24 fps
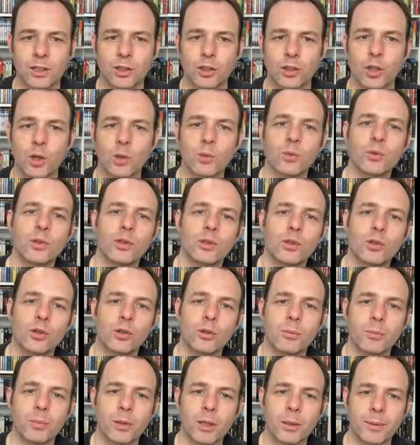Children
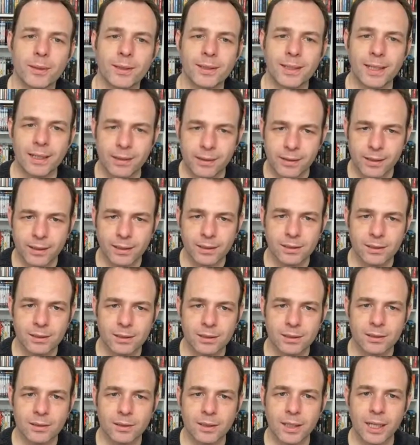Shouldn't Play With Dead
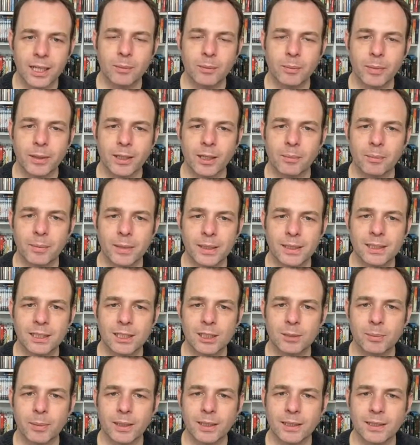Things, led by a
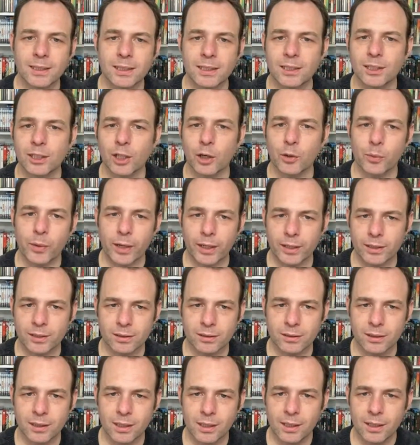mean-spirited
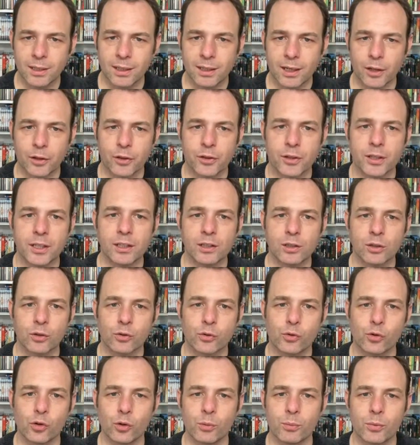director, a theatre
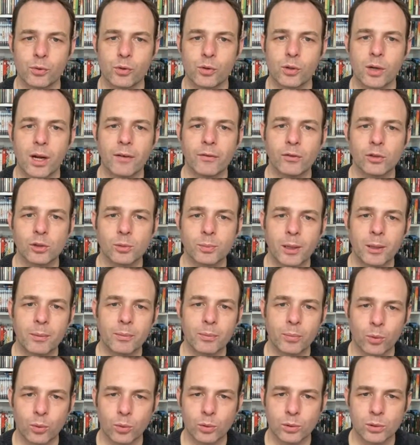troupe travels by
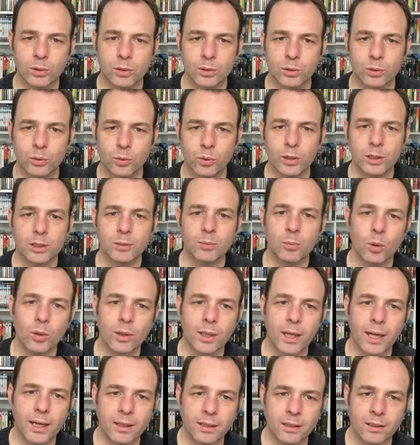boat to a small
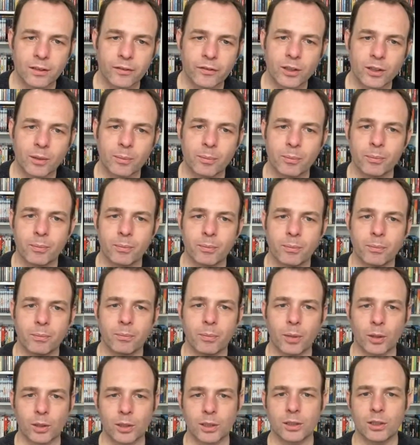island for a
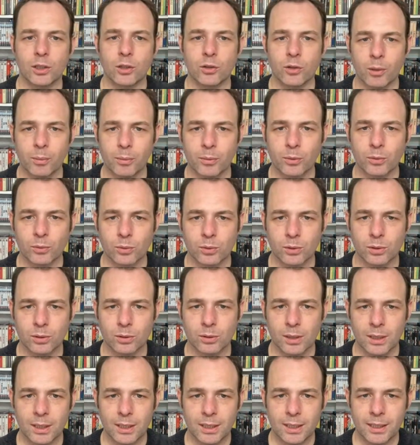buried criminals.
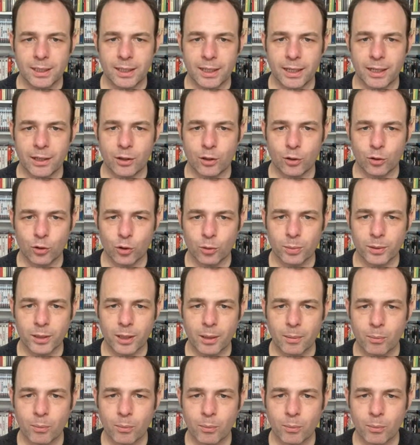The group
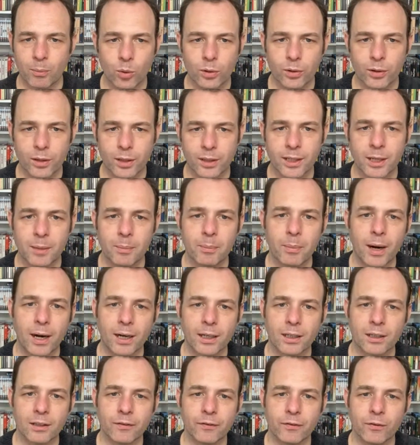get more than they
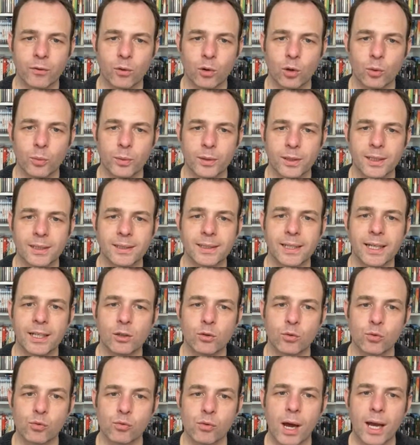bargained for when the dead
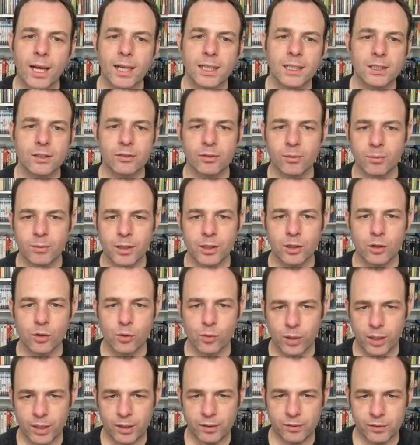rise from their
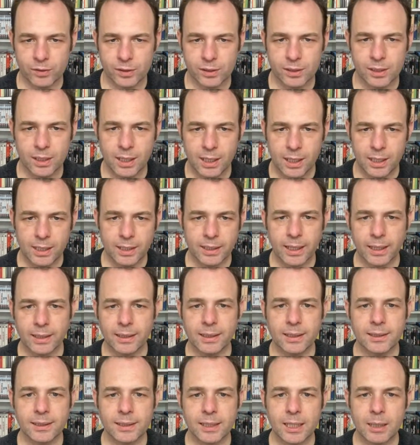graves. Can
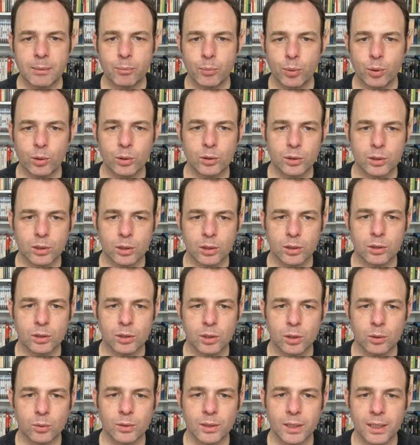they stay put
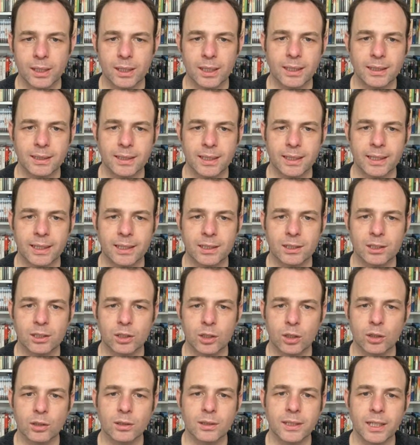until daylight against
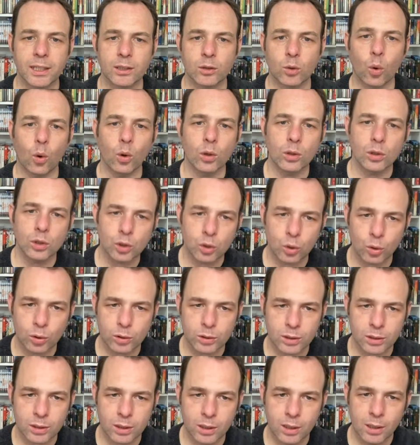the undead
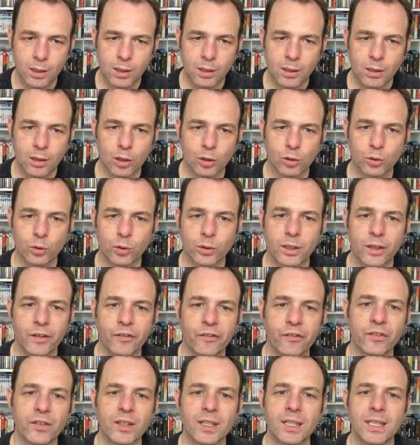onslaught, or do they
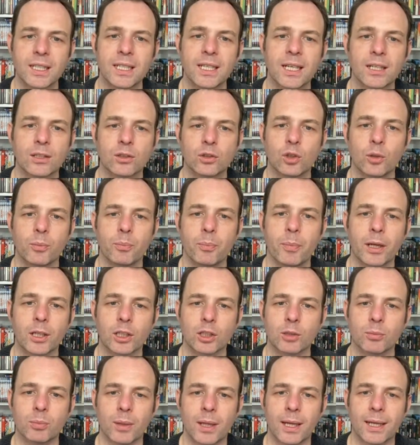flee into
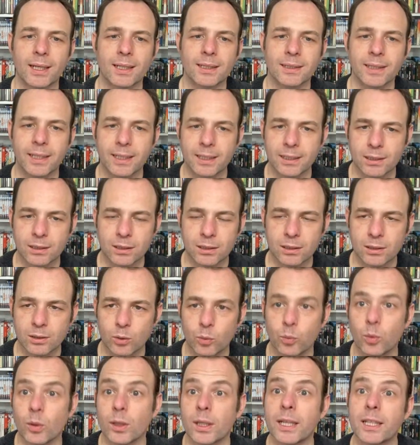pitch black night?
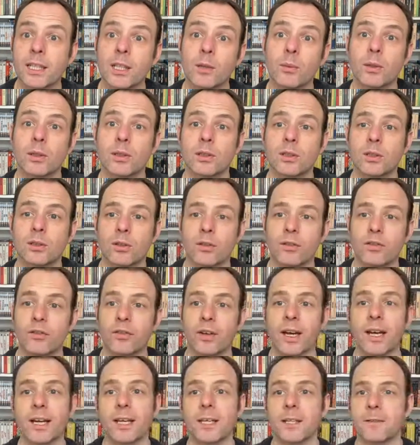Will anyone
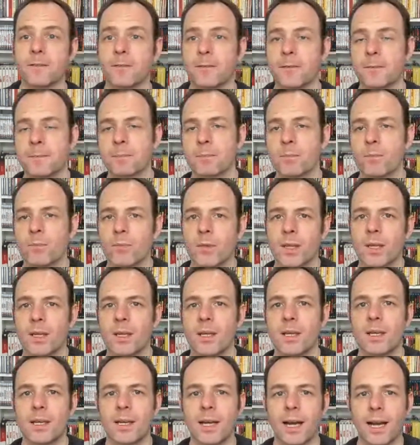survive?
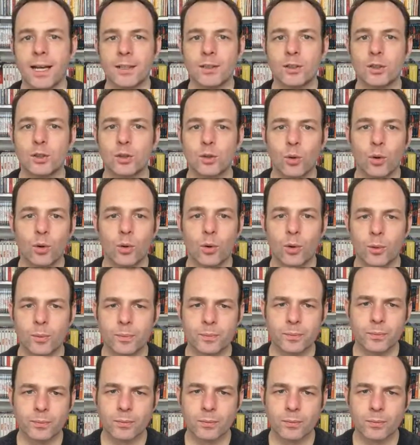I saw